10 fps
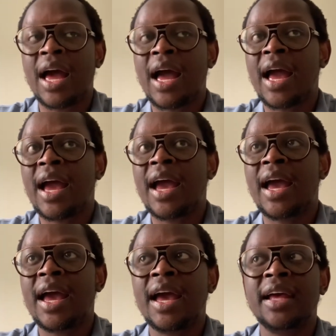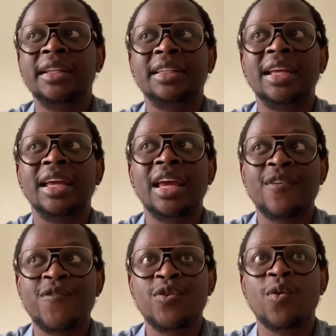And
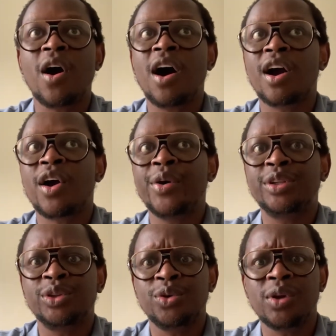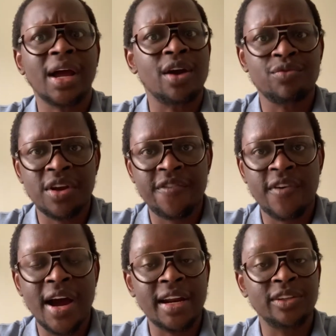if you are going to do like a
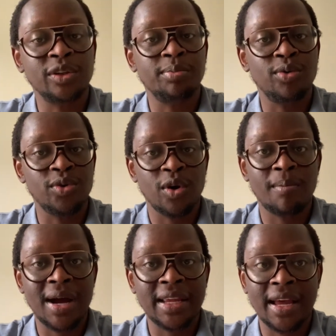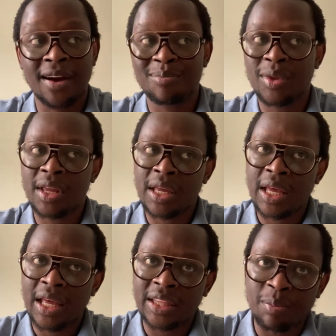refinance to pull your money out,
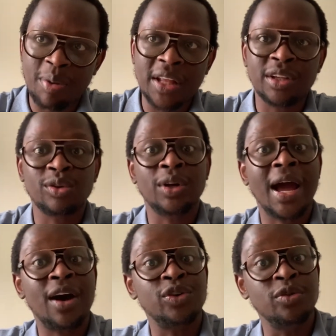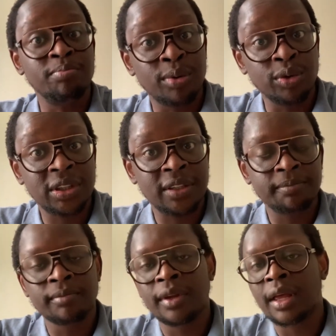depending on how you bought it,
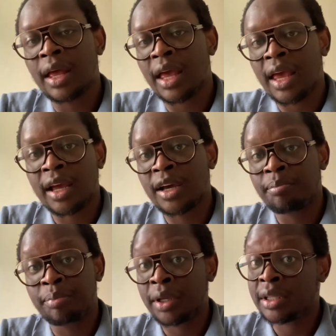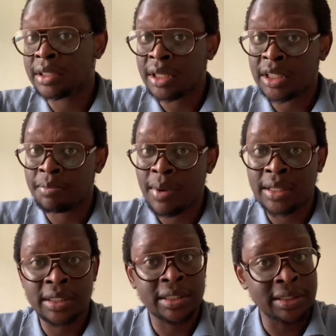it could be six
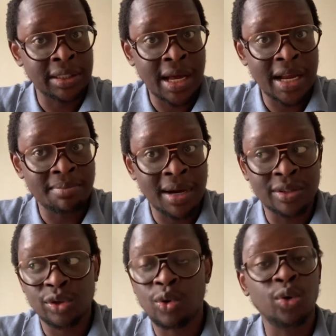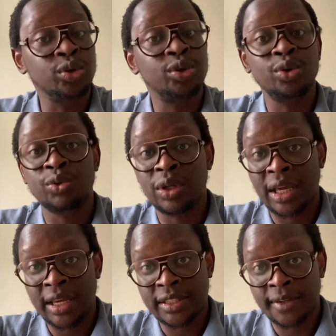months, nine months, or two
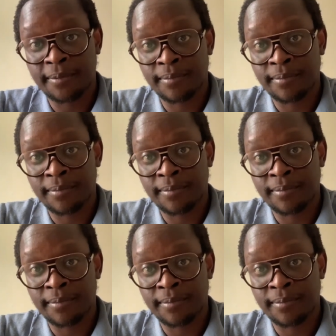years.